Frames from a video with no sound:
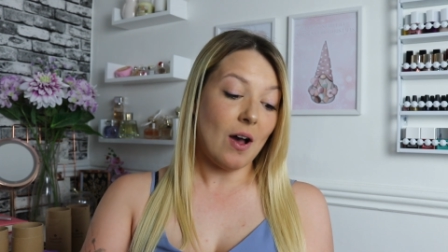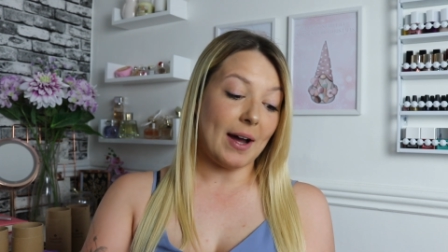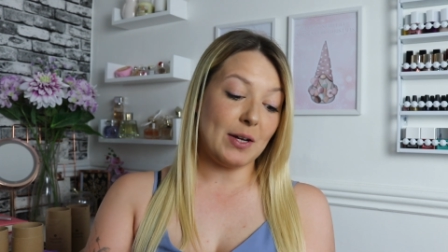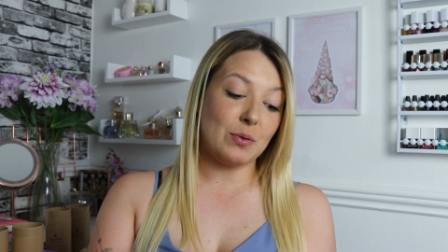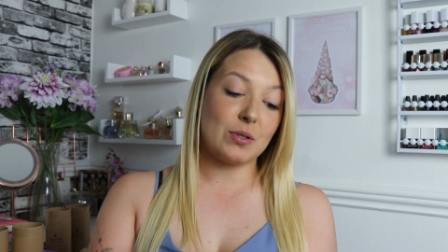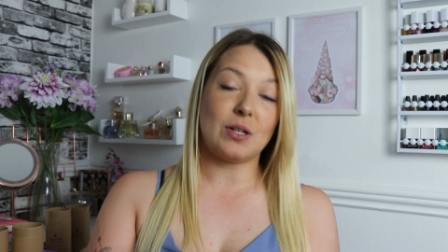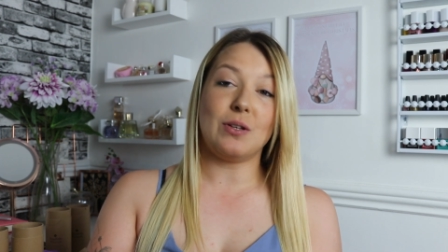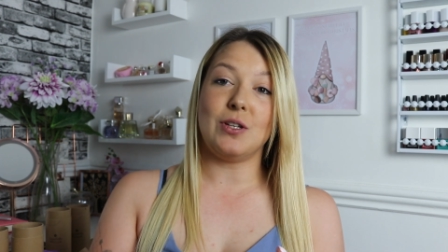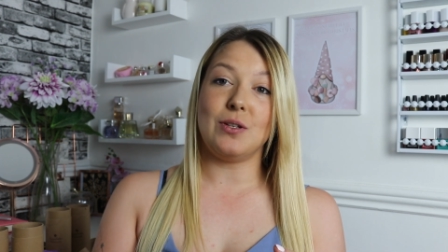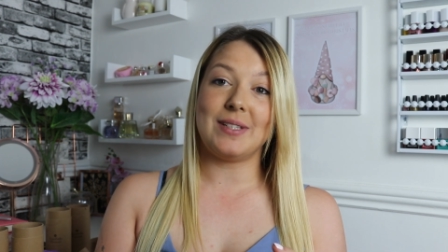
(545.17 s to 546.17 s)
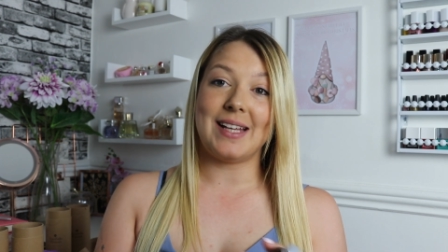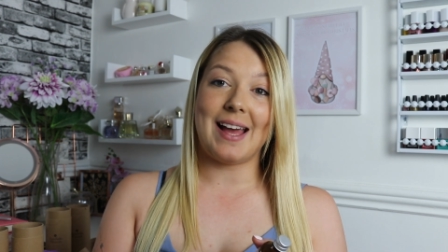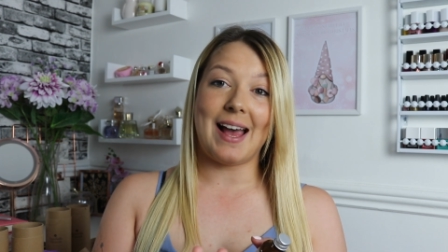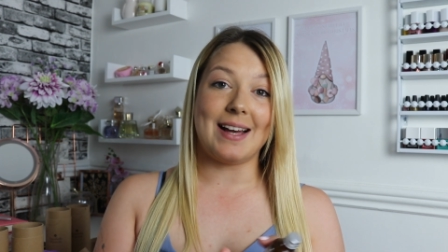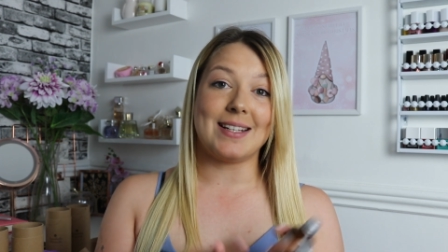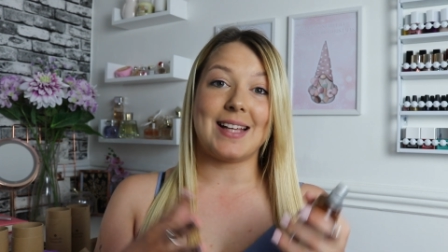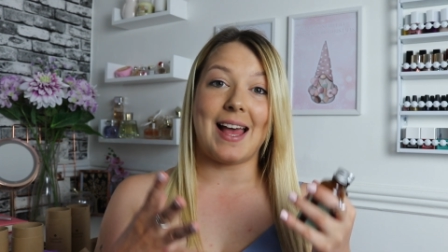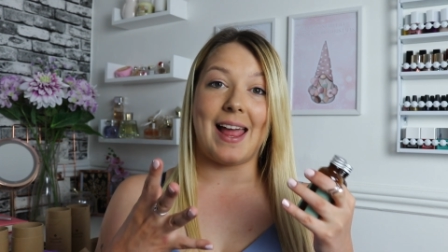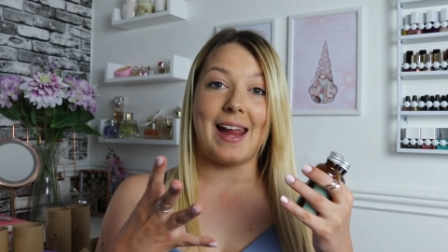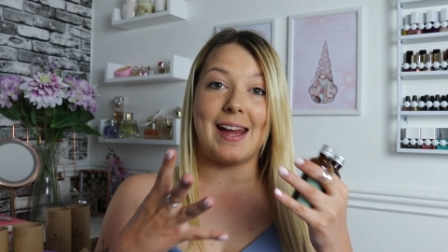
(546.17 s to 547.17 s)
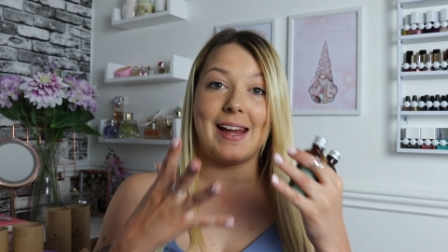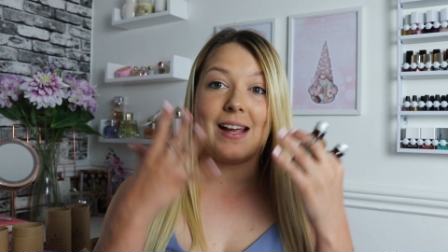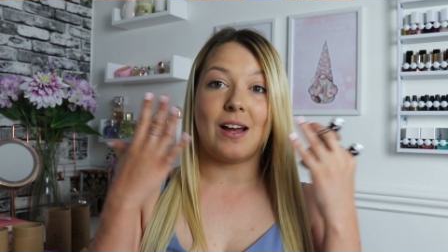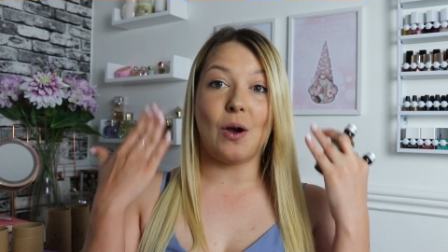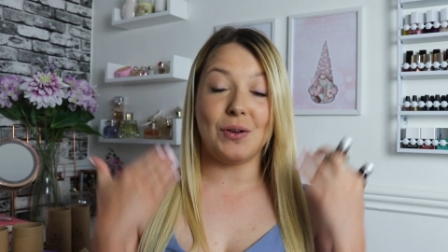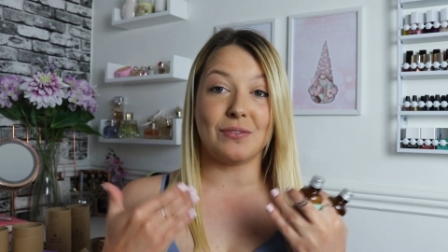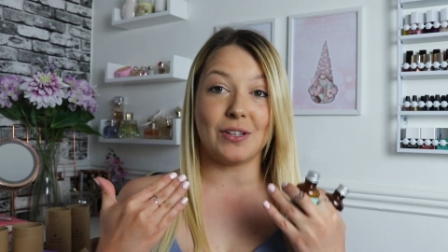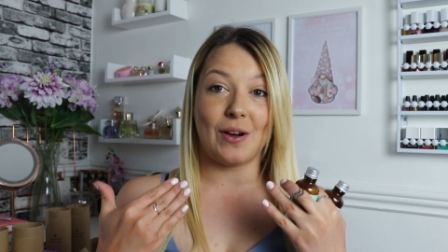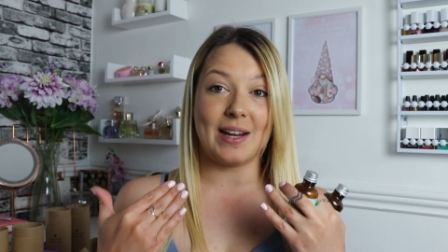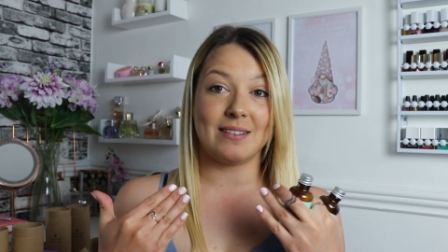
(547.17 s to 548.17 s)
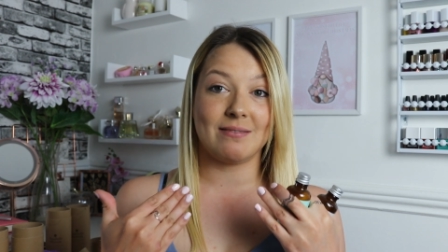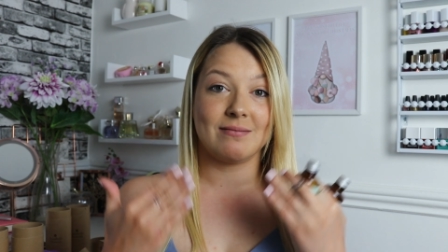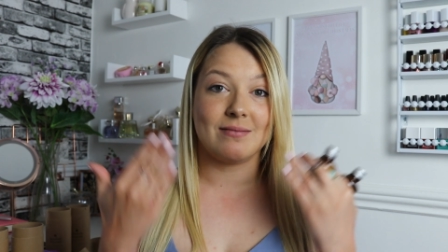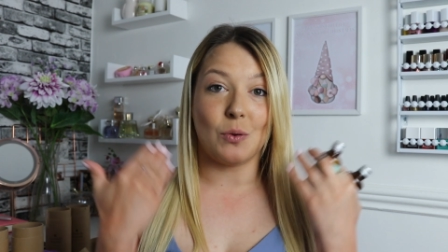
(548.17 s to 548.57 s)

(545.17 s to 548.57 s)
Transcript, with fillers: I also use it as a overnight